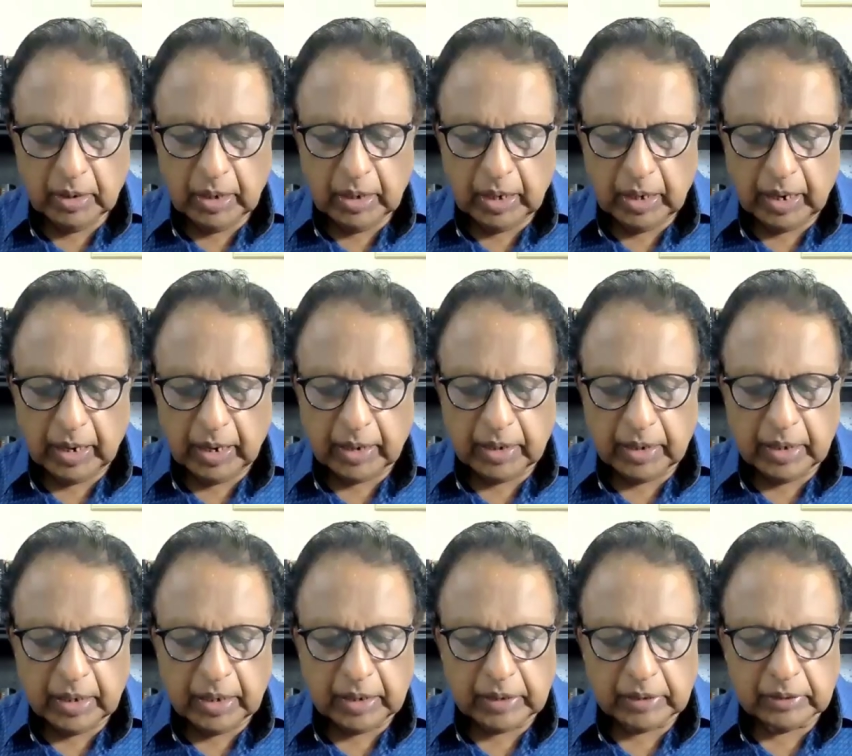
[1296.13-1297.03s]
And
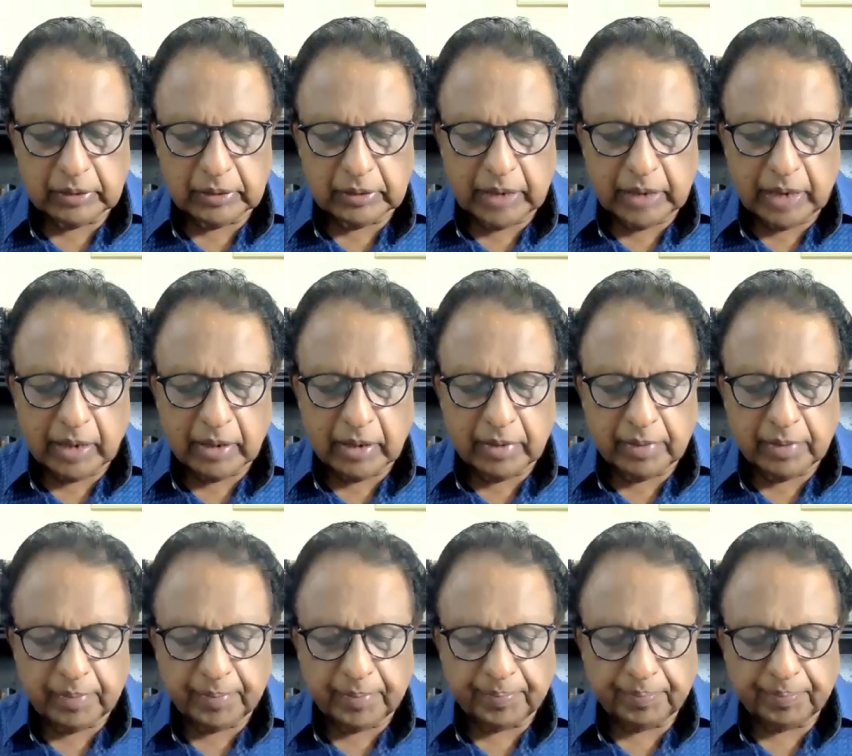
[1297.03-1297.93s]
uh, then
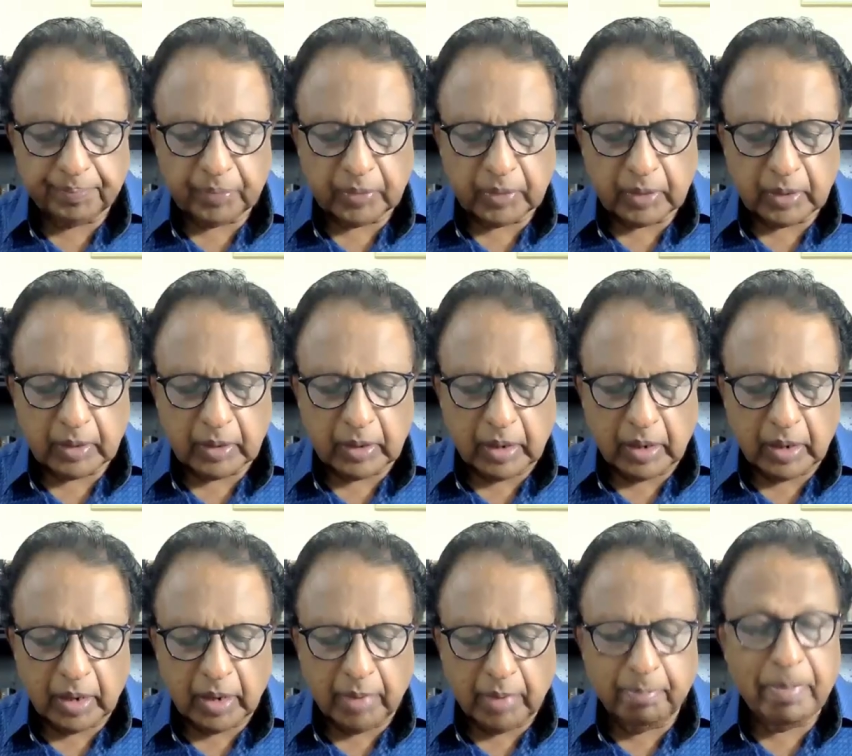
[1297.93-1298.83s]

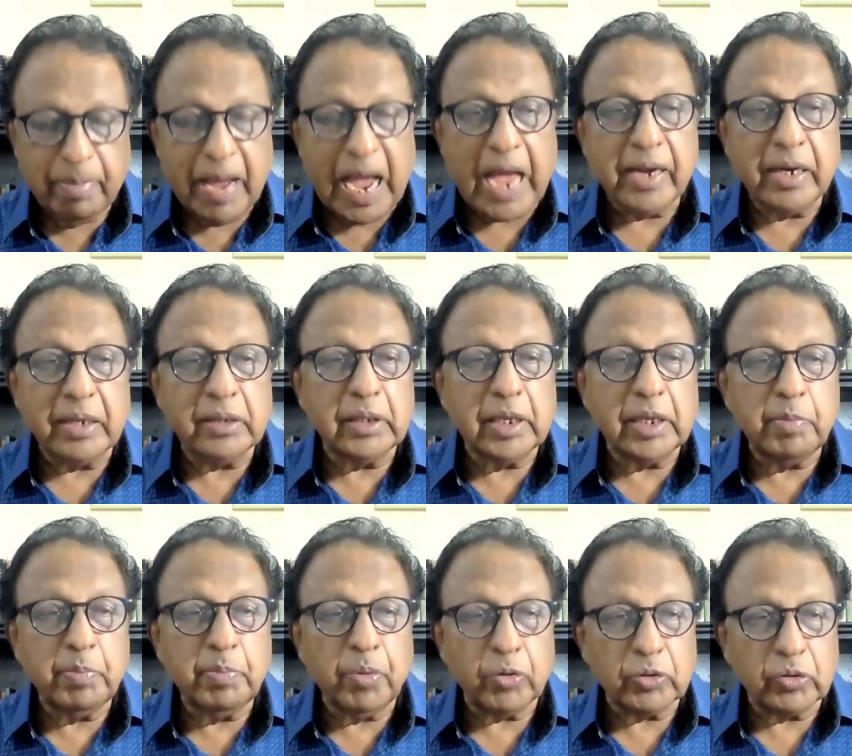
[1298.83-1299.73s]
uh, banning
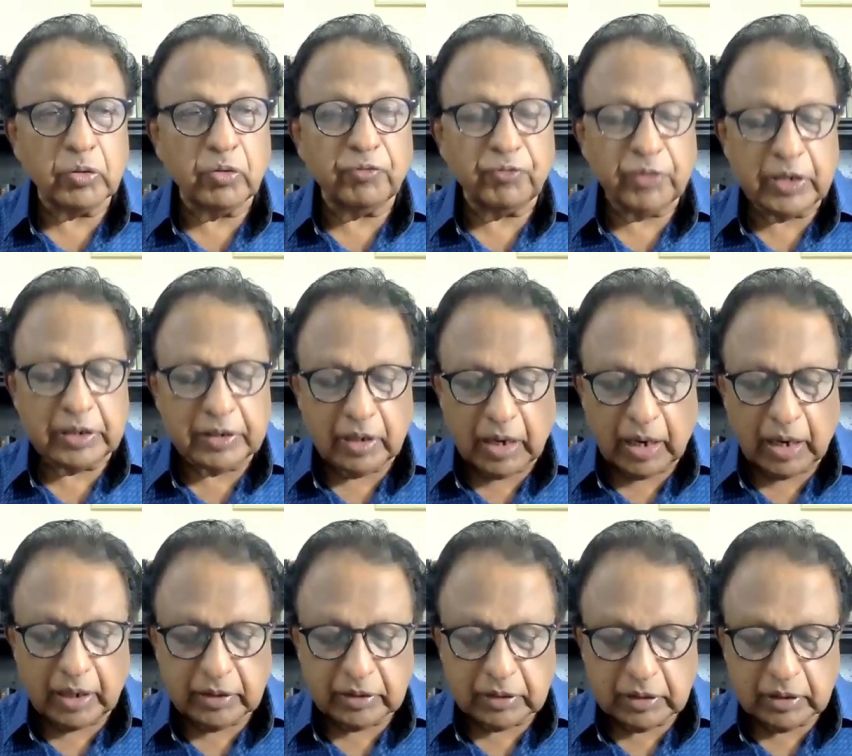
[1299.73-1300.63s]
the import of
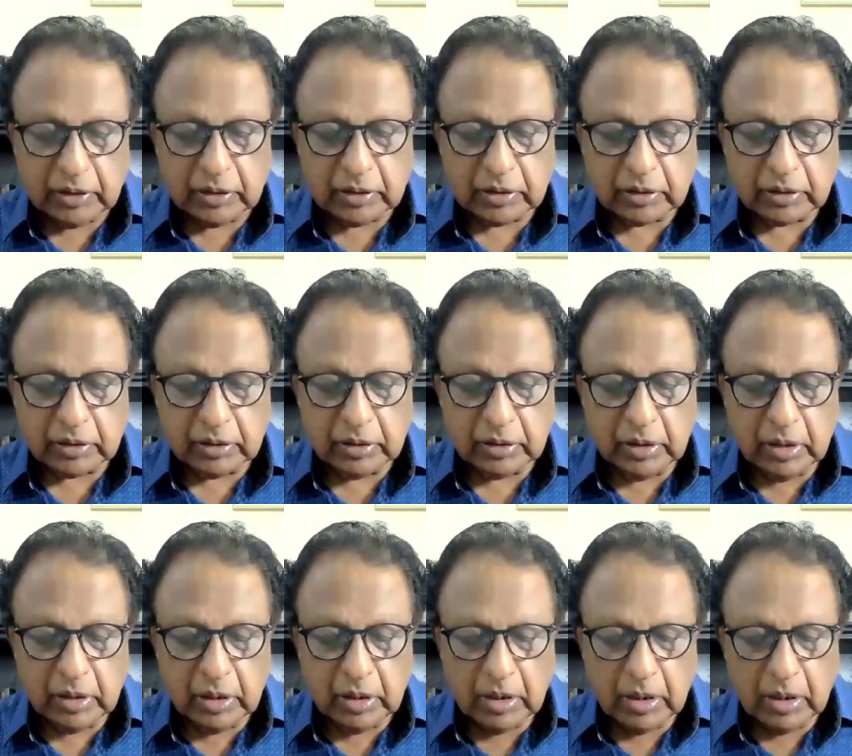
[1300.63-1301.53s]
fertilizers,
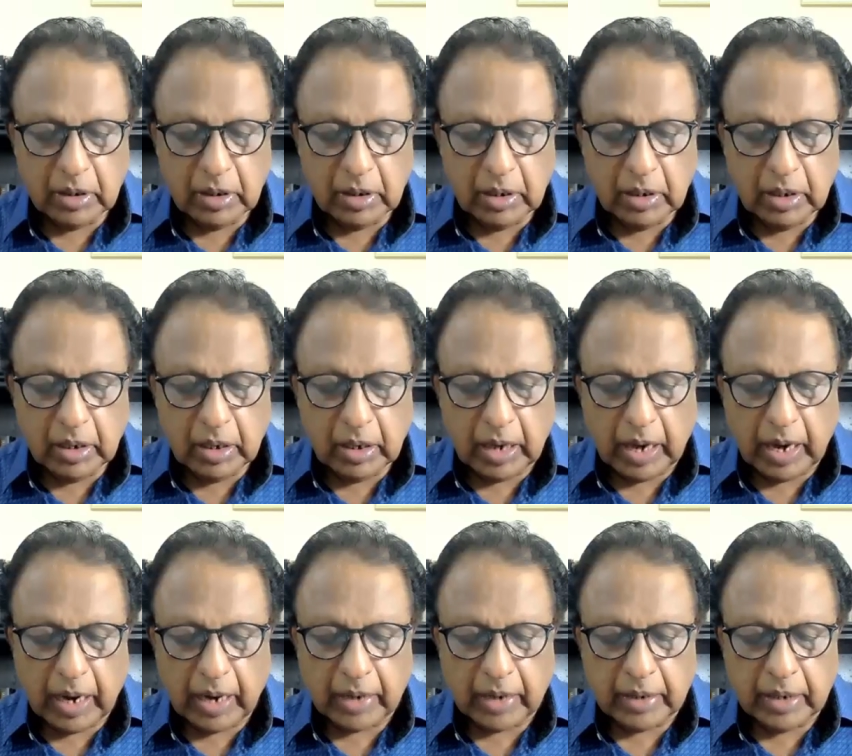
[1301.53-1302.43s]

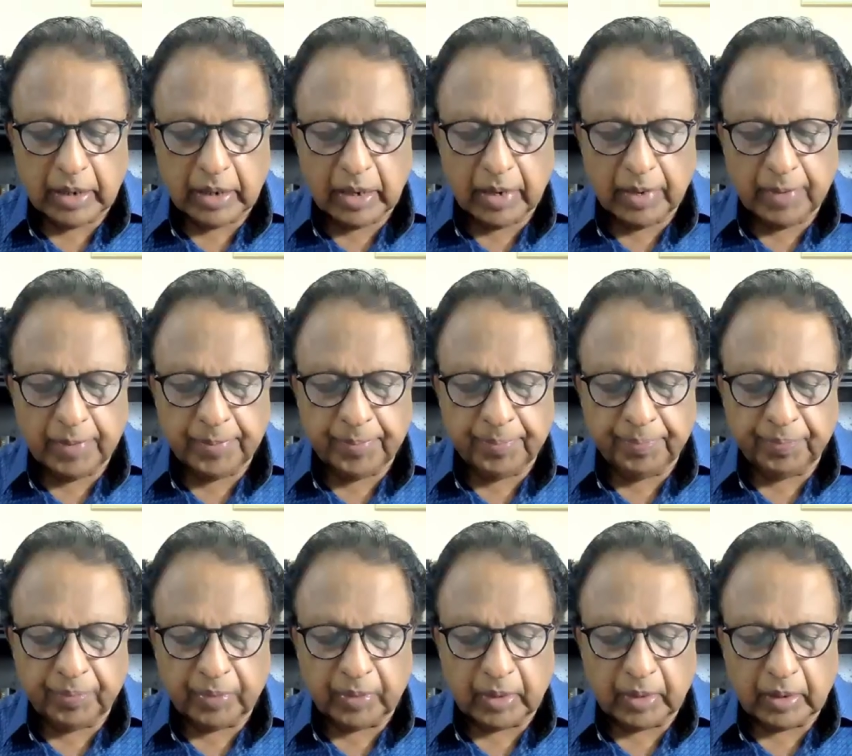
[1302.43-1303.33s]
and
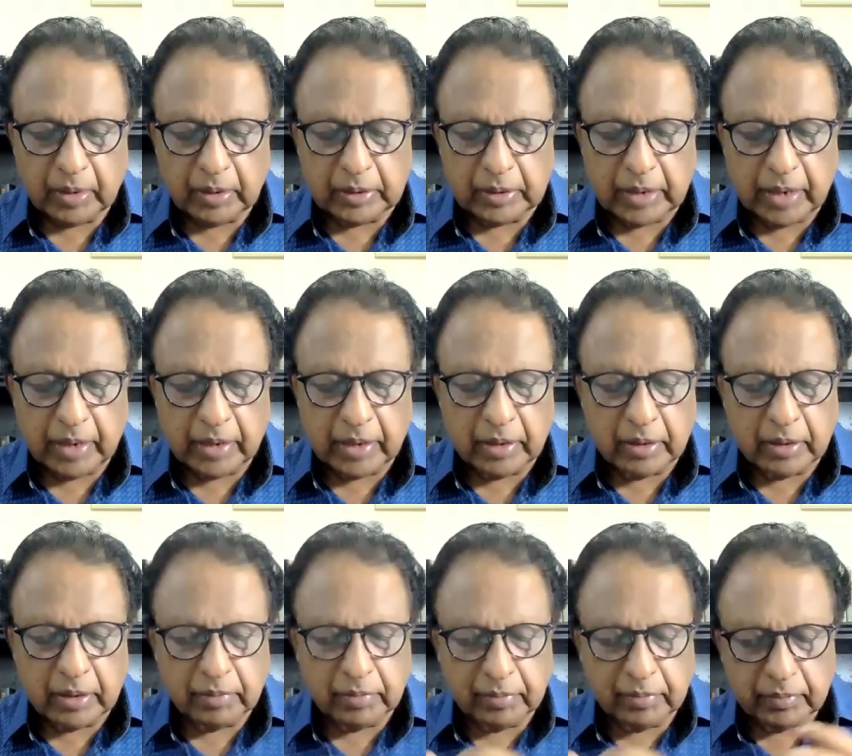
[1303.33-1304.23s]
um, then
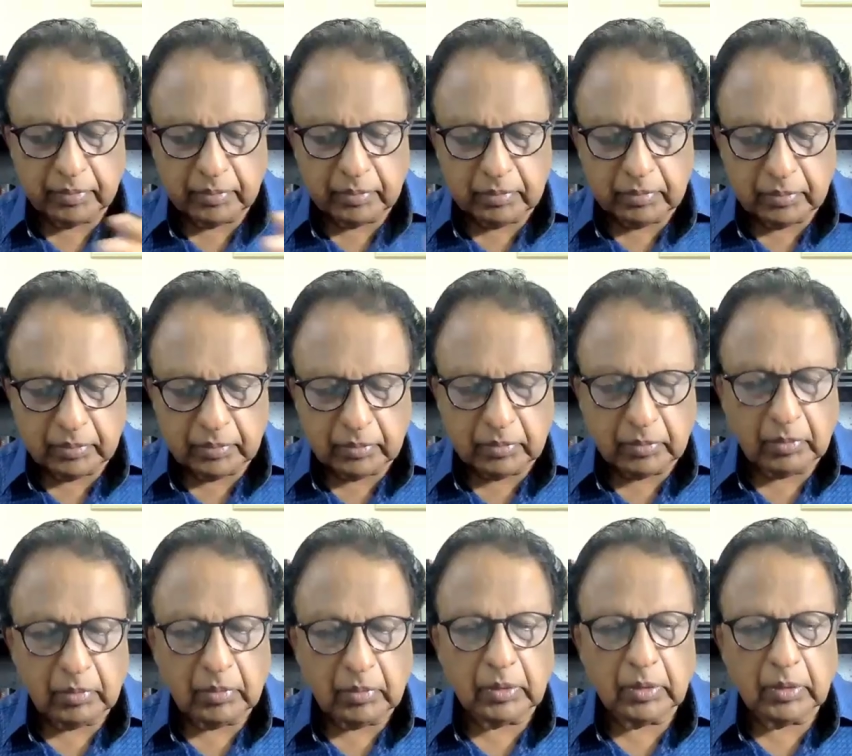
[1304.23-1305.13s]

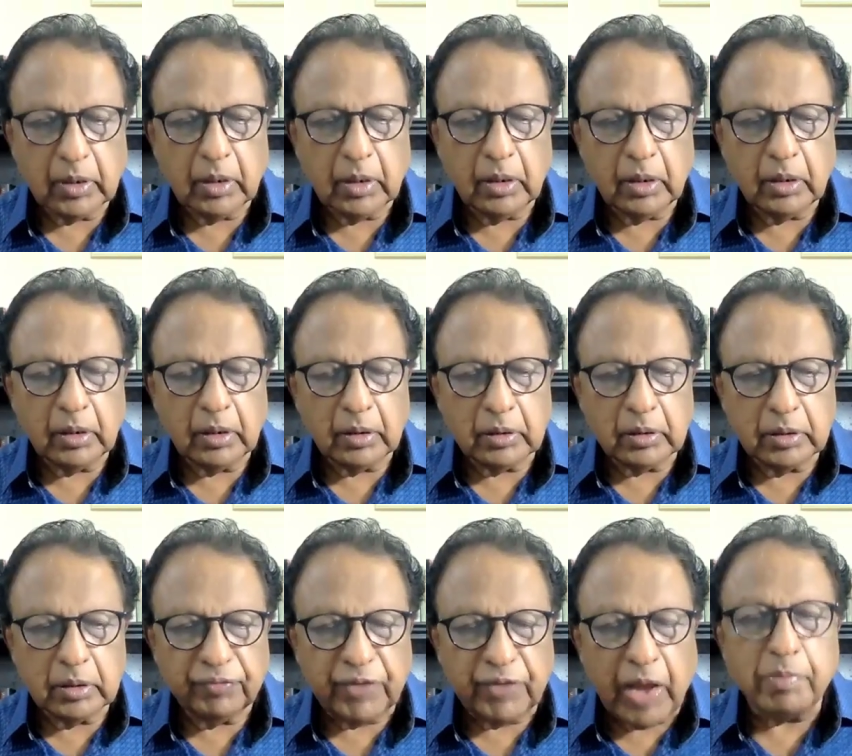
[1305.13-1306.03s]
the,
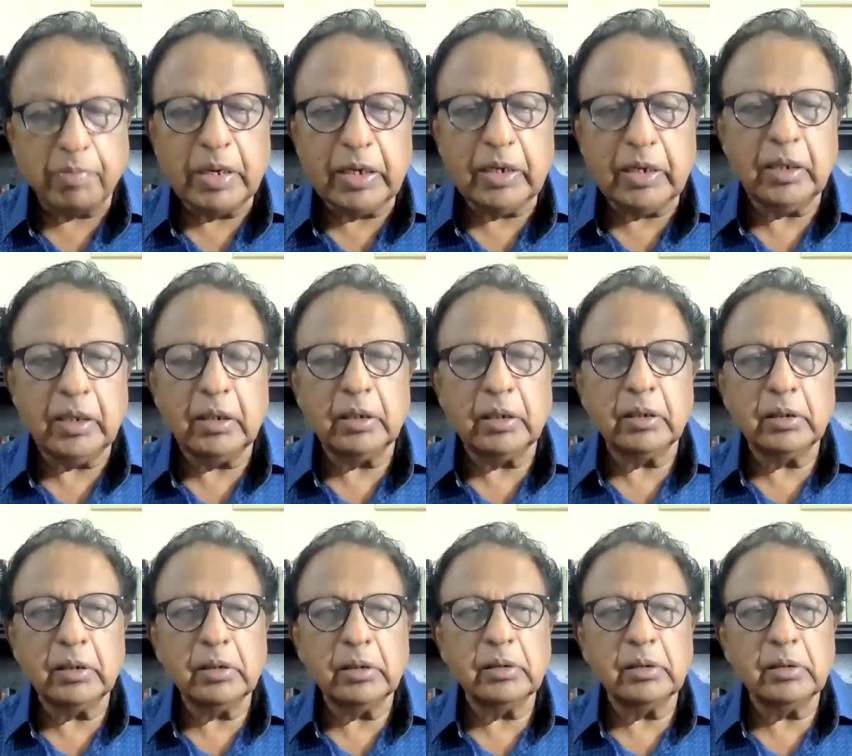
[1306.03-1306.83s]
the family